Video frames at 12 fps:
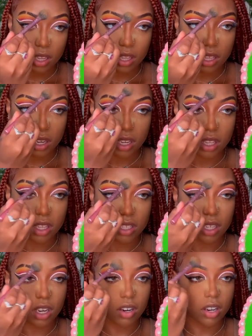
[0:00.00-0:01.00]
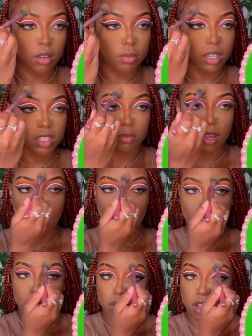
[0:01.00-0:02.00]
And then in this area, because my
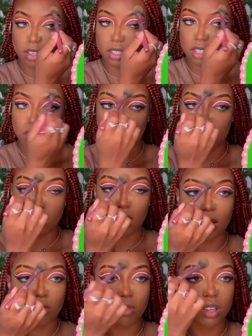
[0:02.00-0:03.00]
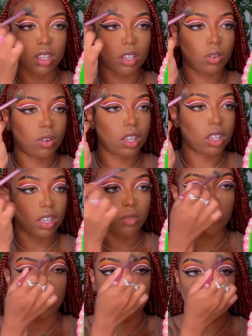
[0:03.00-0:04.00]
eyebrows tend to get really oily
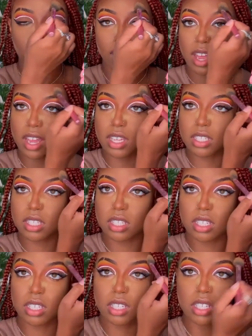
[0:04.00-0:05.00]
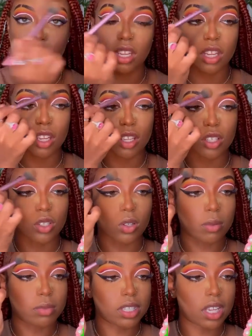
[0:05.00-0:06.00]
really fast,
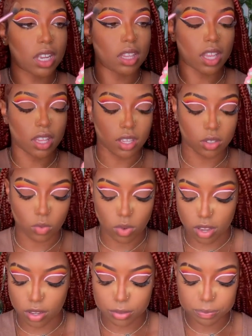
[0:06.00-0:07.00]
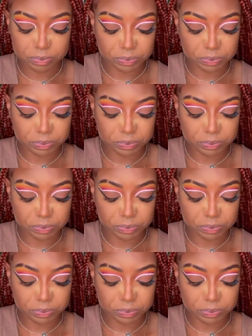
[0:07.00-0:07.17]
so I'm setting that as well.